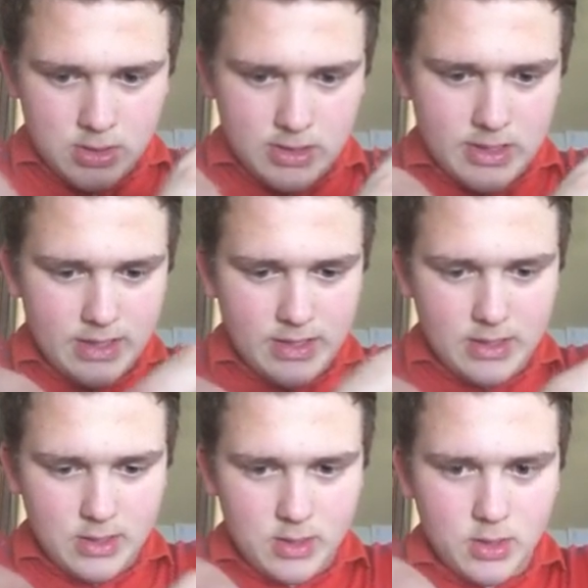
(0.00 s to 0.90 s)

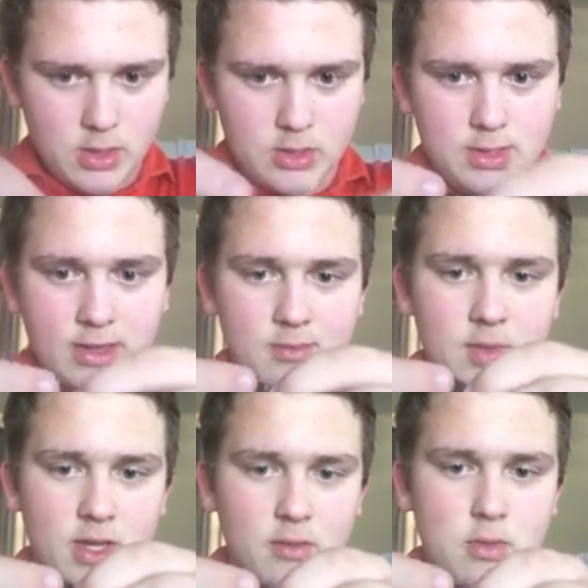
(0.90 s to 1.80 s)
and lay them
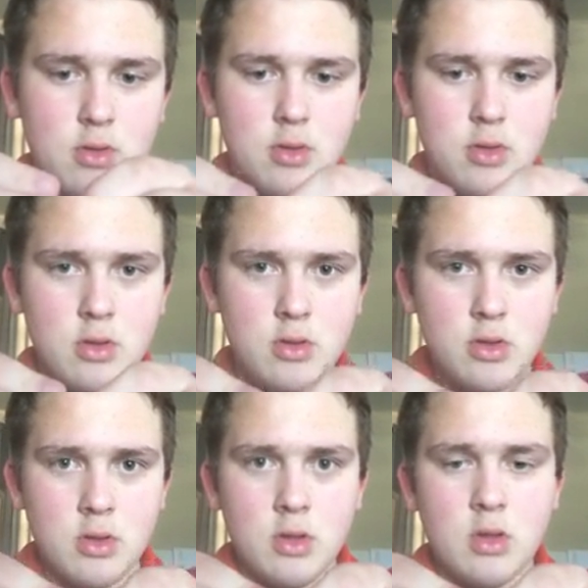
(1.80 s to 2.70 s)
down
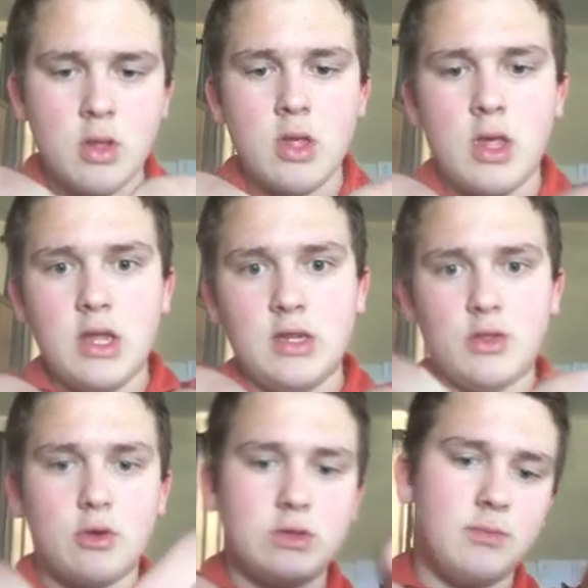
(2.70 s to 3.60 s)
and
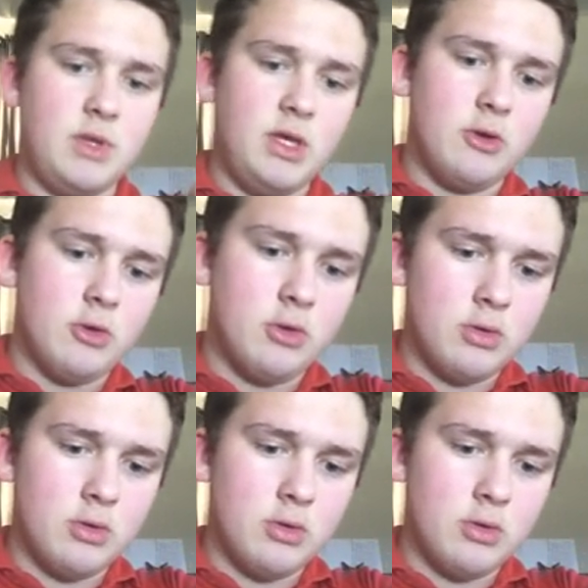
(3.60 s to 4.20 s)
insert them here